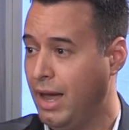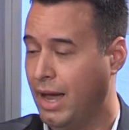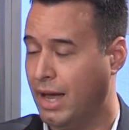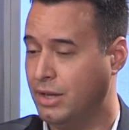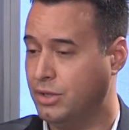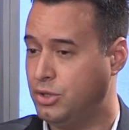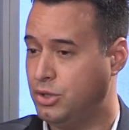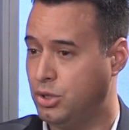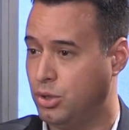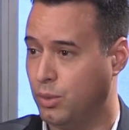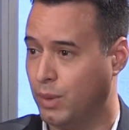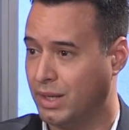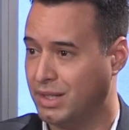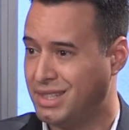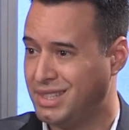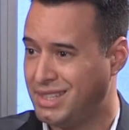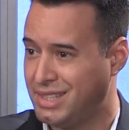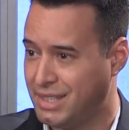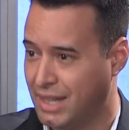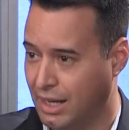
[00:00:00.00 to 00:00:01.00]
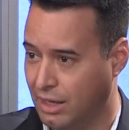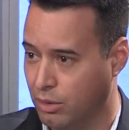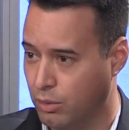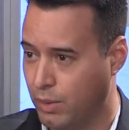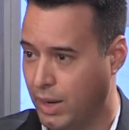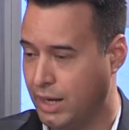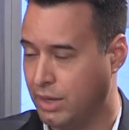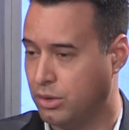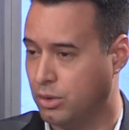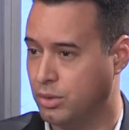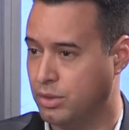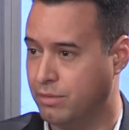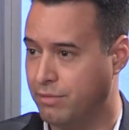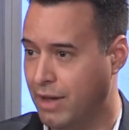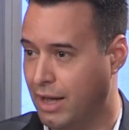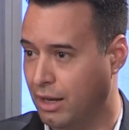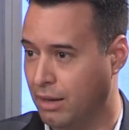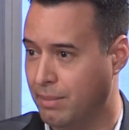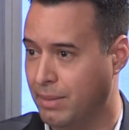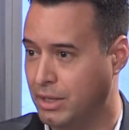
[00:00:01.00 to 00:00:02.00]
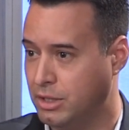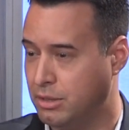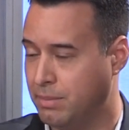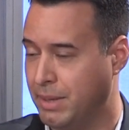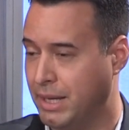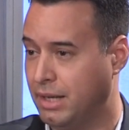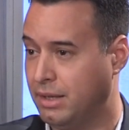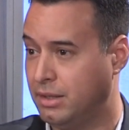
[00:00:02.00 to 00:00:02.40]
and to accelerate their development